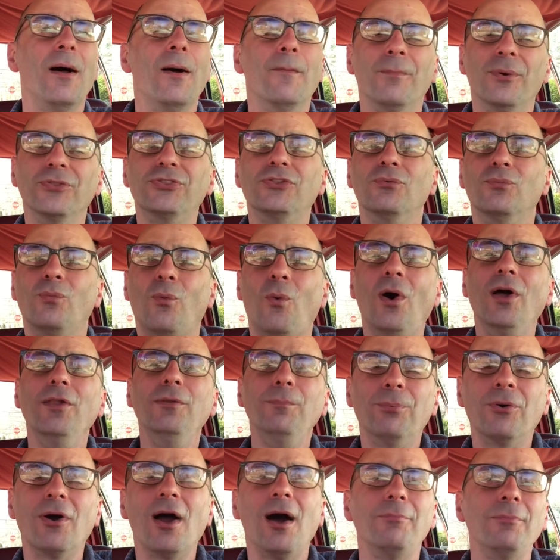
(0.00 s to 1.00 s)
But the one
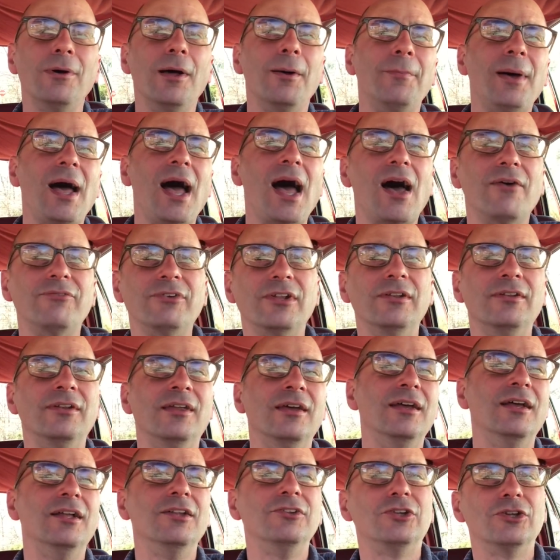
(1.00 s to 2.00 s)
problem I'm having,
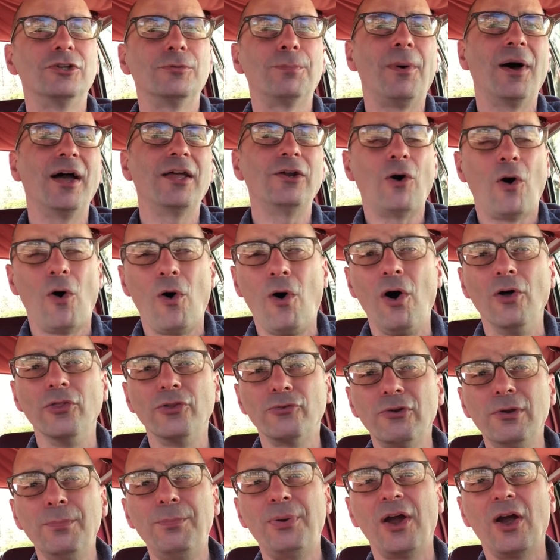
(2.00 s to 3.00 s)
despite all
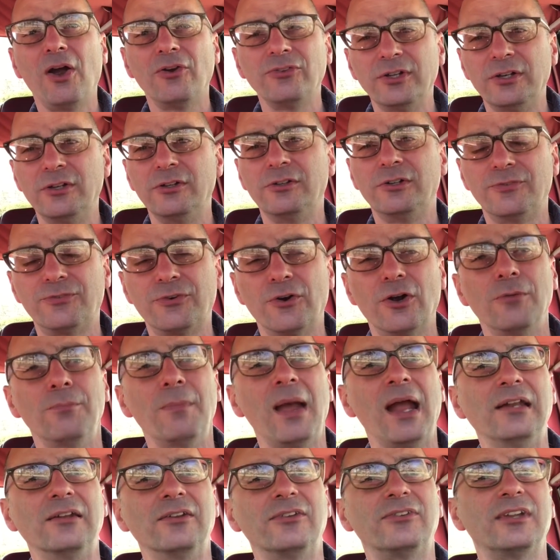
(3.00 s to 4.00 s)
the repairs and the deferred
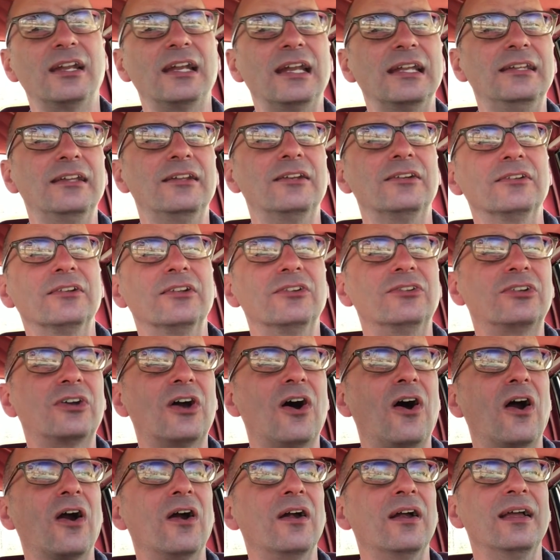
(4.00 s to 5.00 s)
maintenance that I did on this
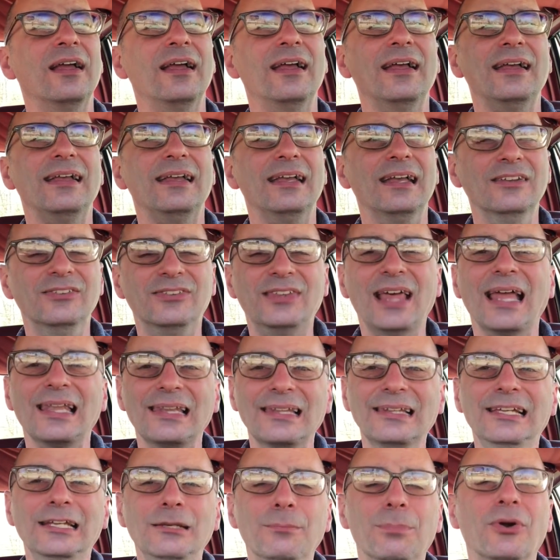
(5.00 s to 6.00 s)
car, is that
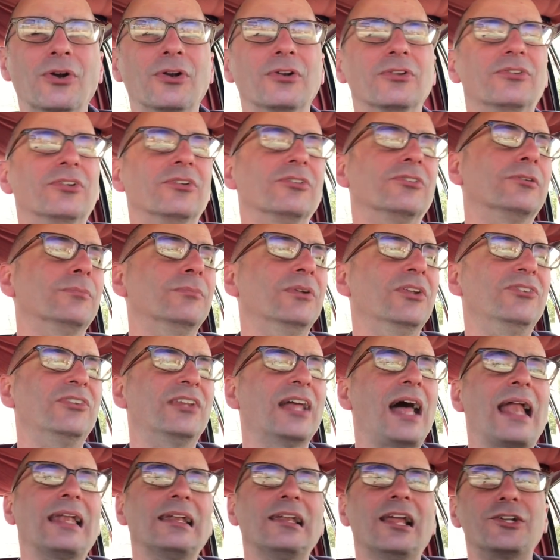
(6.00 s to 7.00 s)
lean burn system, is
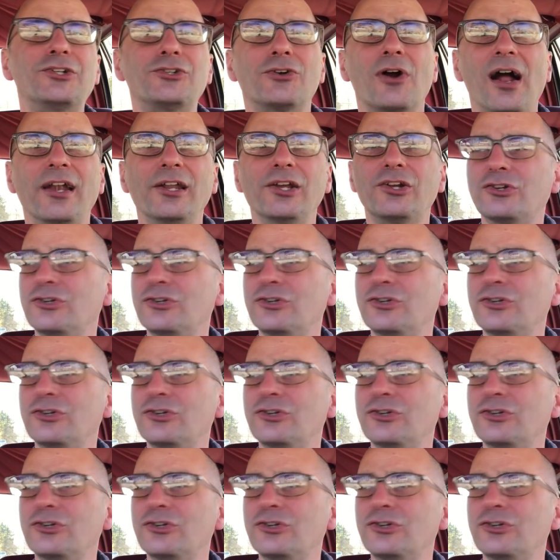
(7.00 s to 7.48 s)
that electronic